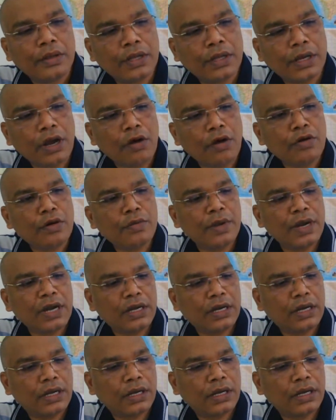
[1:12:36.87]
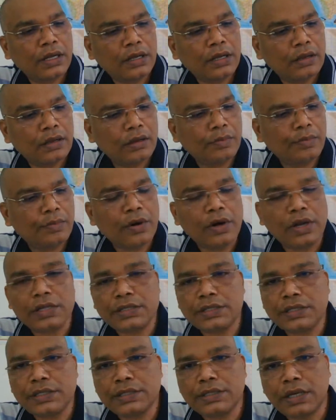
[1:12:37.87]
government
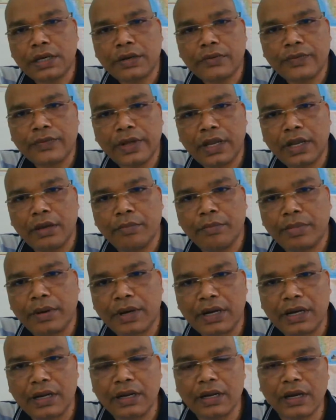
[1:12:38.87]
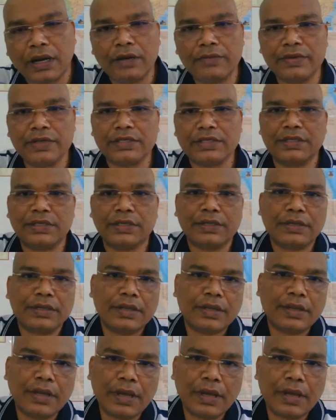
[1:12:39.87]
policies are very important always.
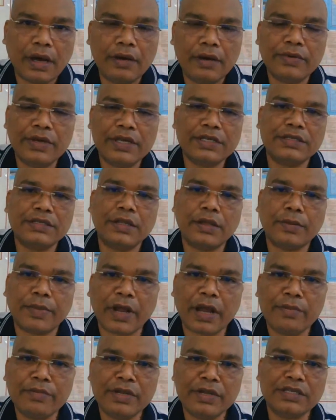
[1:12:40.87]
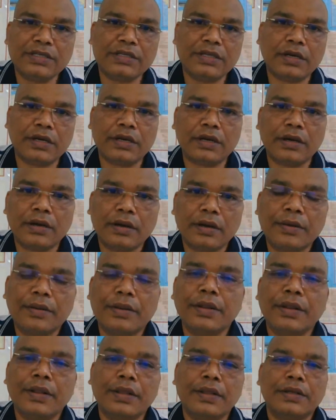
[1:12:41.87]
Always the Prime Minister
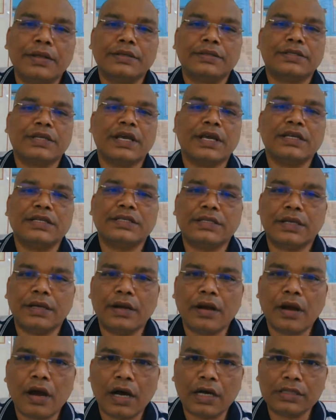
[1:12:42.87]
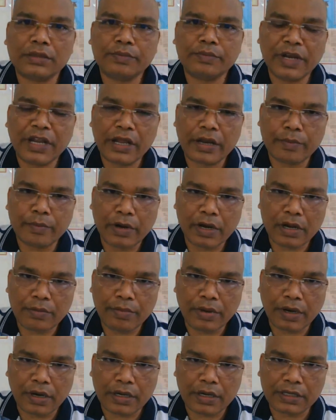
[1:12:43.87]
says
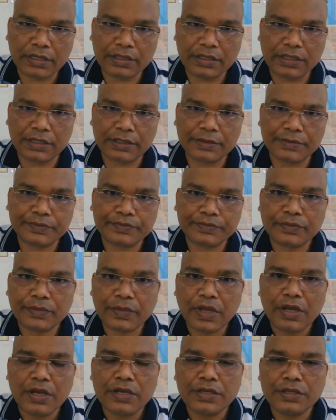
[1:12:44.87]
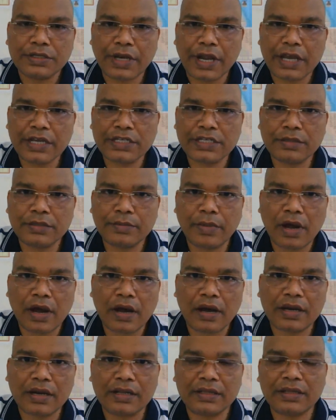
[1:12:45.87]
Atmanirbhar Bharat, Shrest
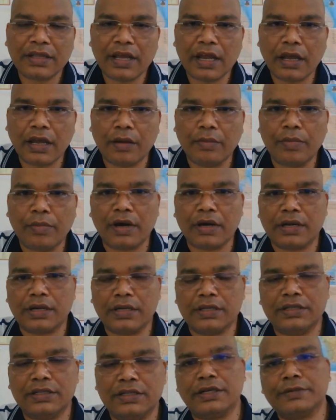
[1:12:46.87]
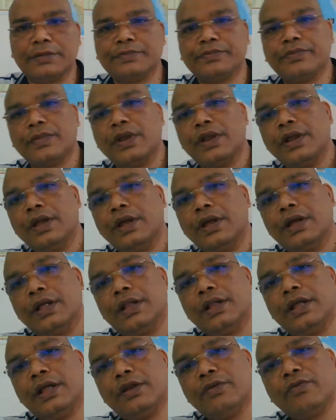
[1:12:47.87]
Bharat, Ek Bharat.
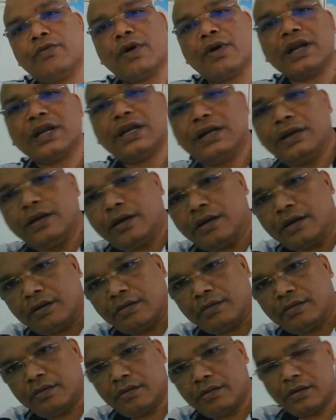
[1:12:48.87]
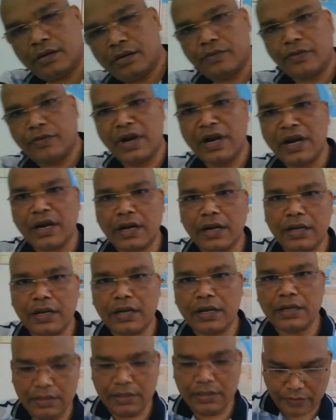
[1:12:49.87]
Then what one
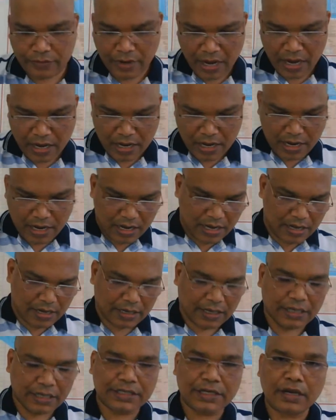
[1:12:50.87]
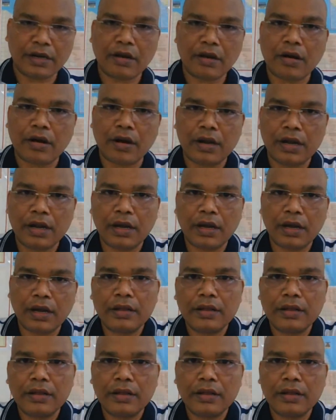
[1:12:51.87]
ration card